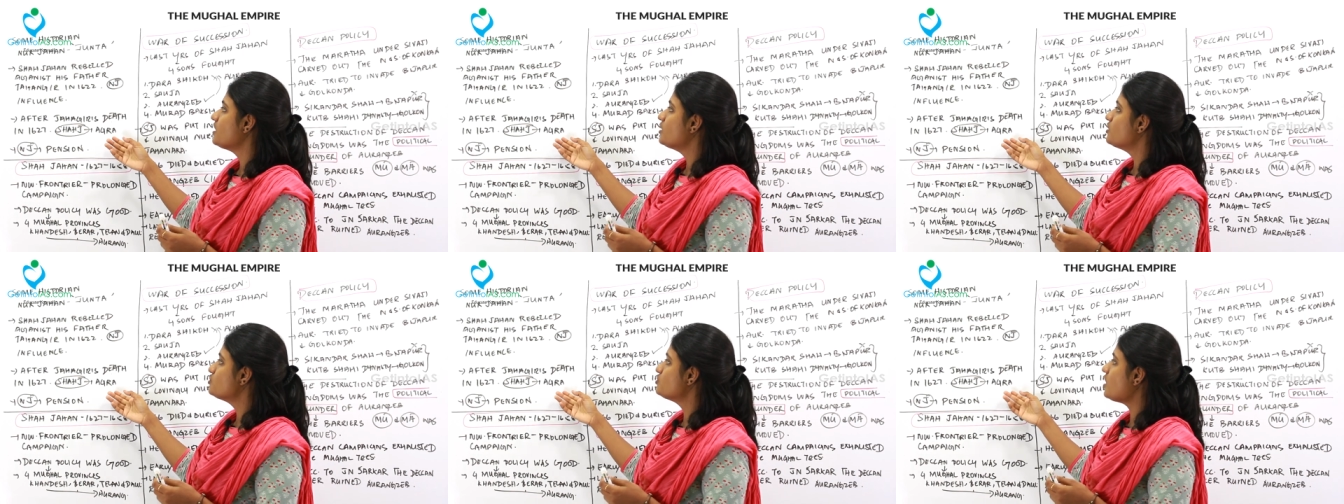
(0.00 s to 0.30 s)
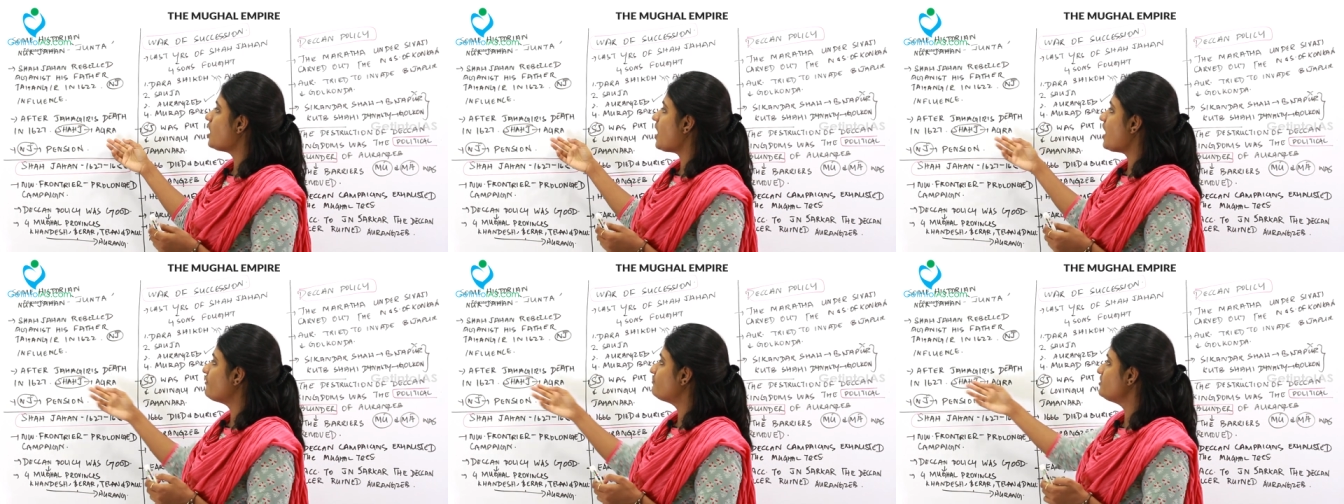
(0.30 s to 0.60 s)
So
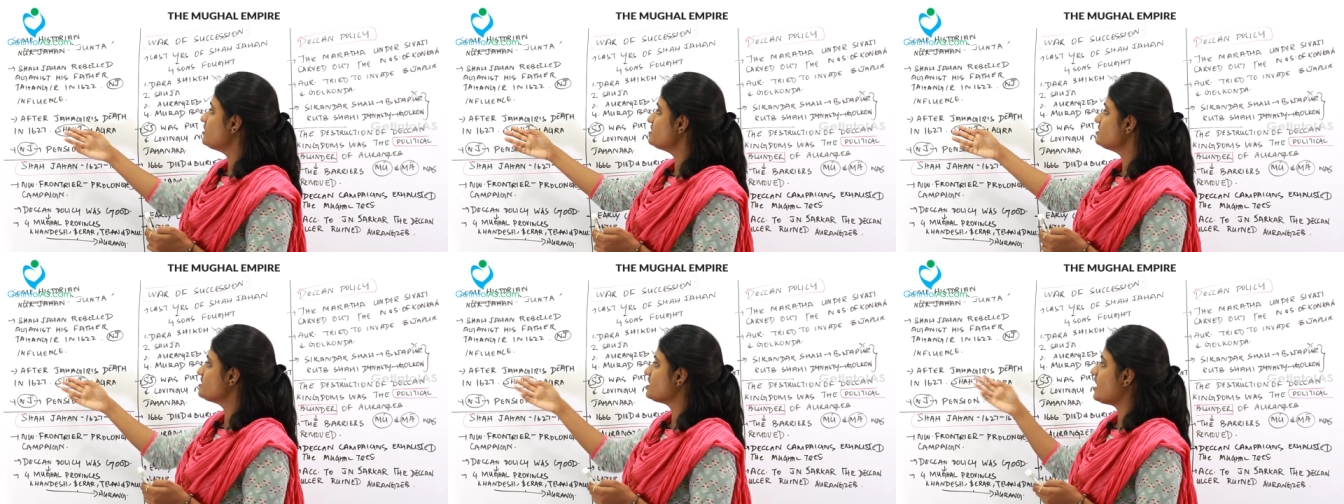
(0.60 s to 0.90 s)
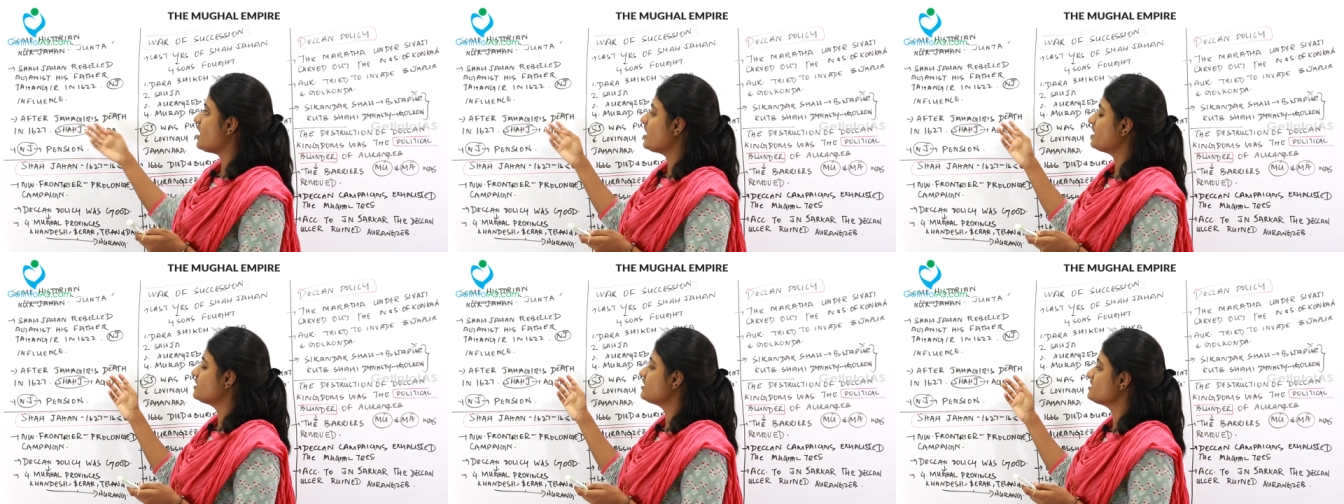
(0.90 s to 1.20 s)
after
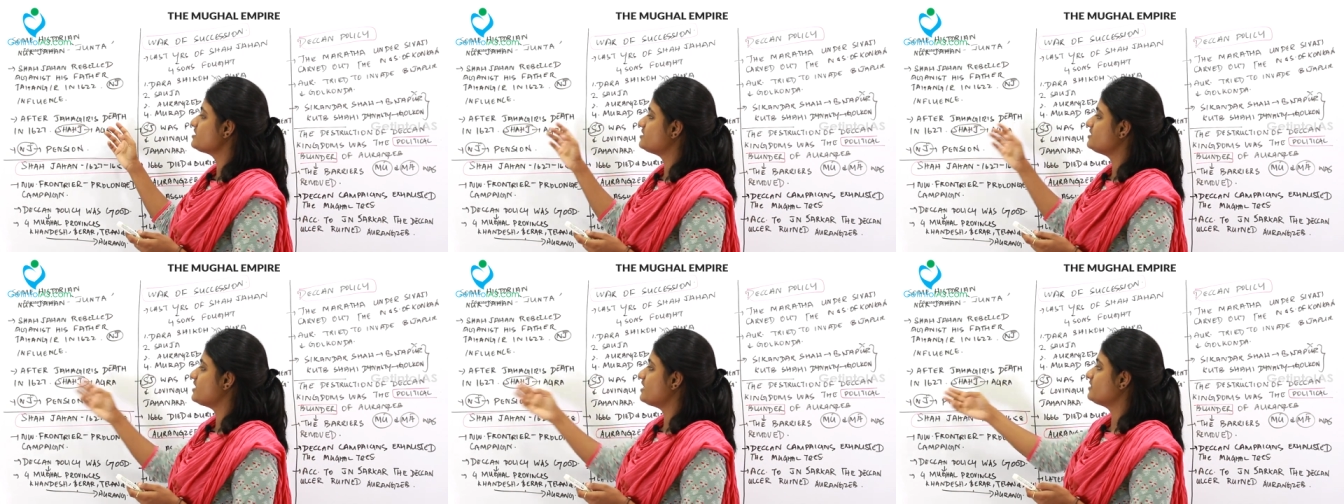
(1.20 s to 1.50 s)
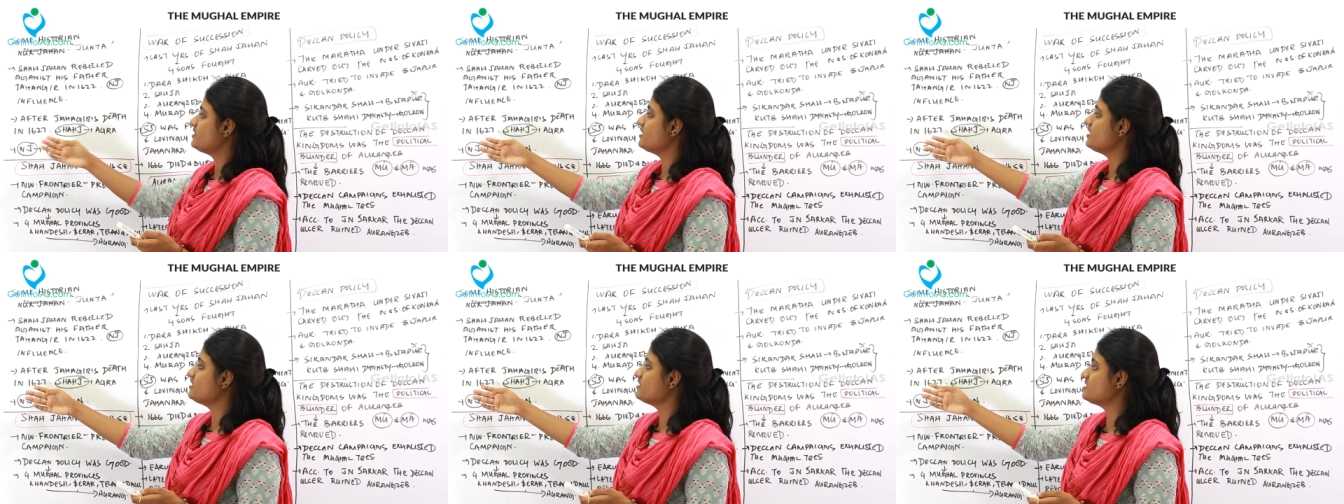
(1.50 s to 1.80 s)
Jahangir's
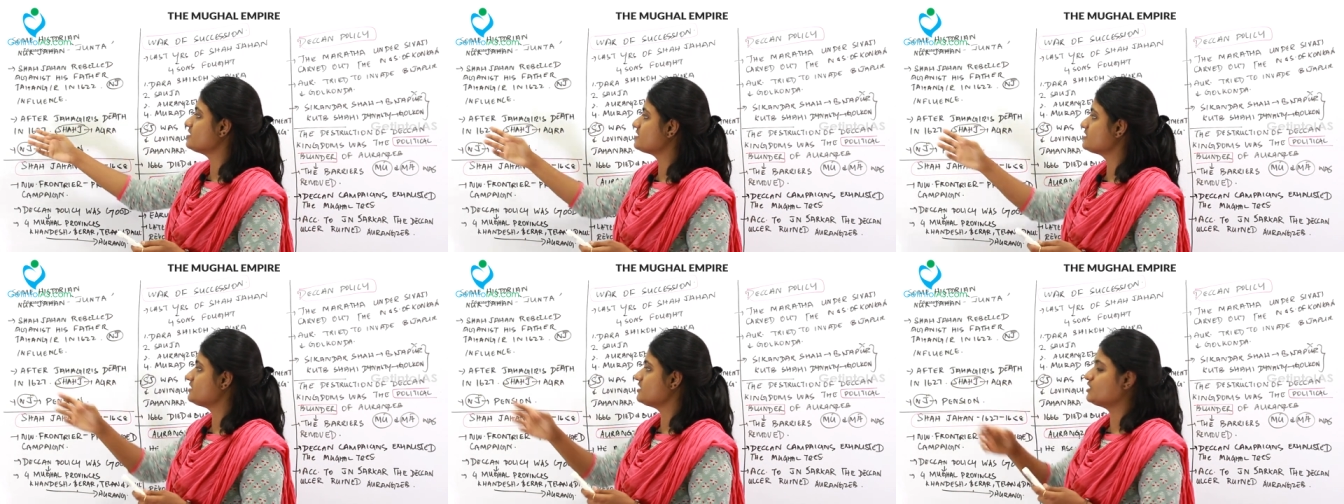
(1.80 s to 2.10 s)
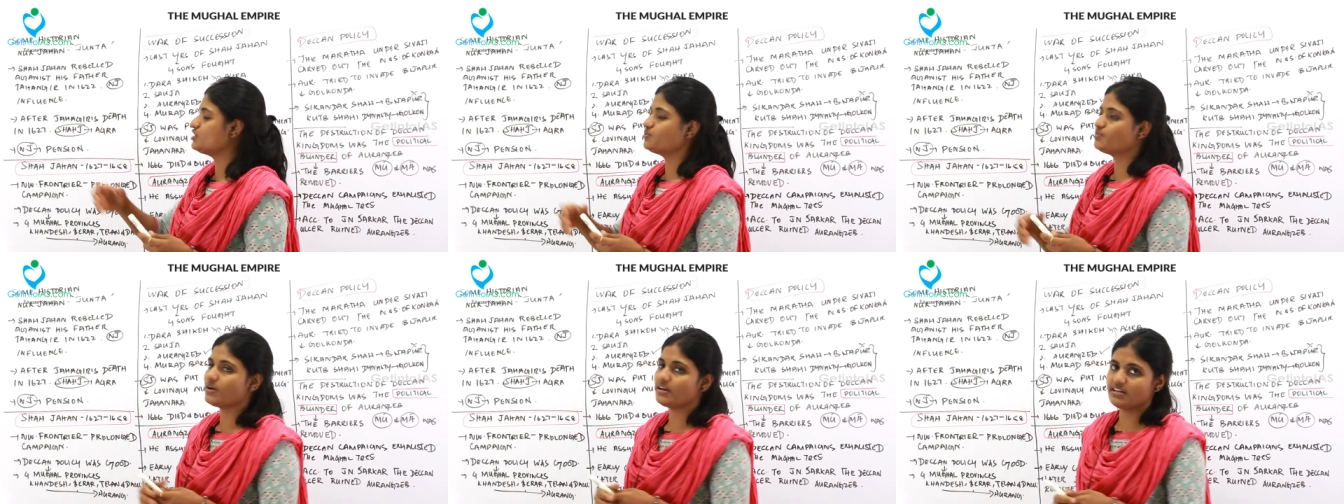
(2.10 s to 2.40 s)
death in
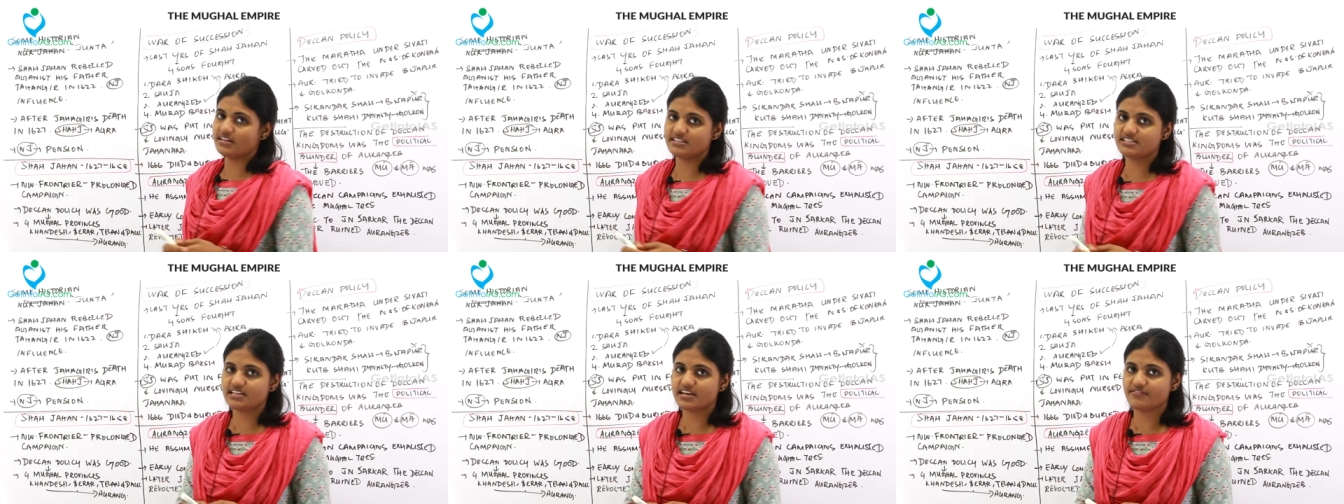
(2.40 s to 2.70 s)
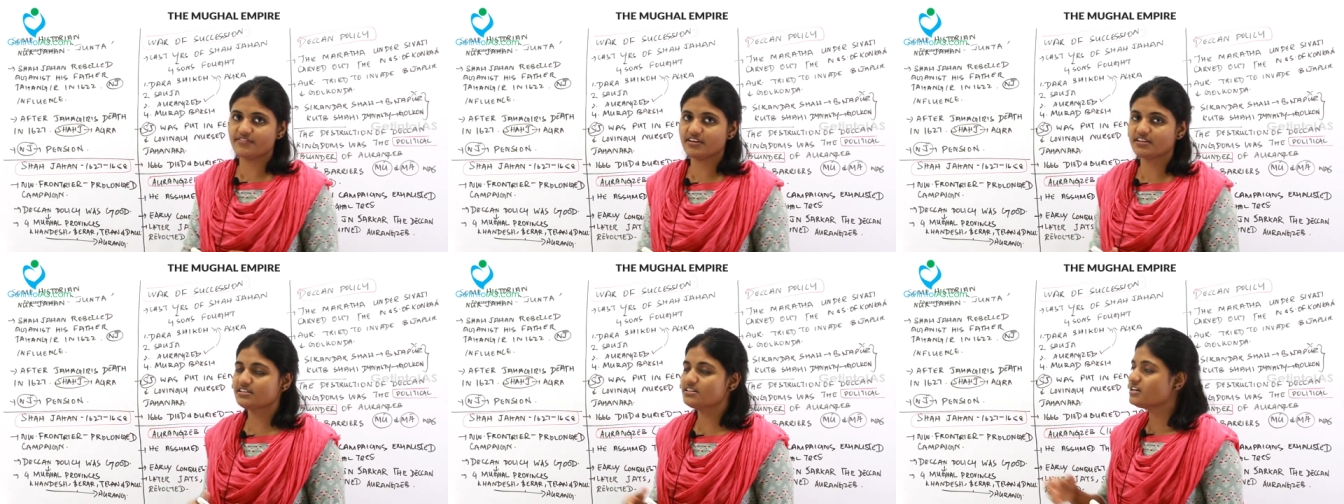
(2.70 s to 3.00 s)
sixteen
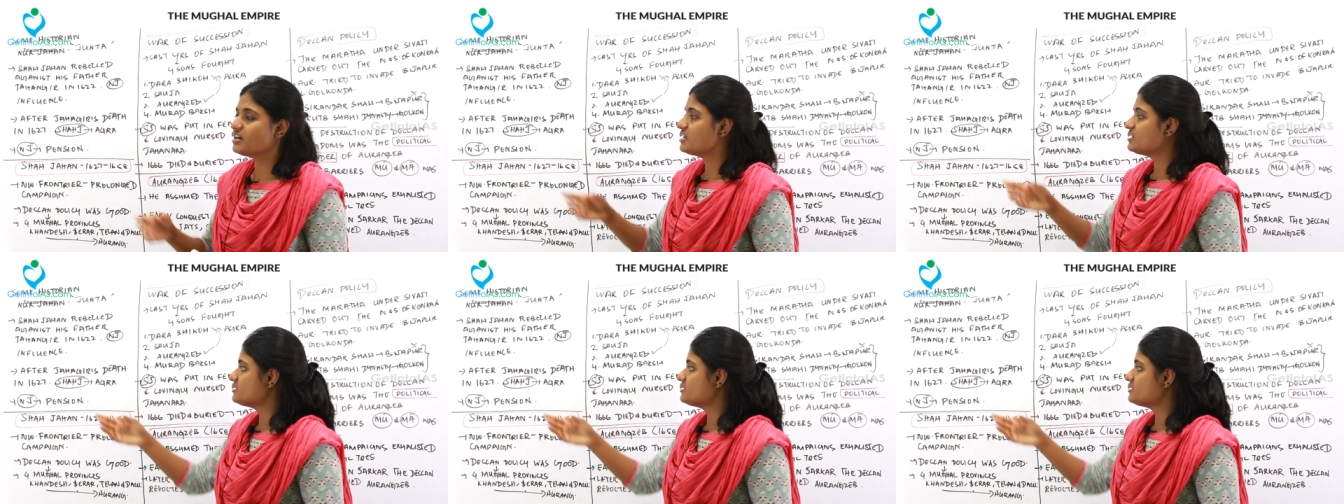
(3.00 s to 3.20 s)
twenty-seven,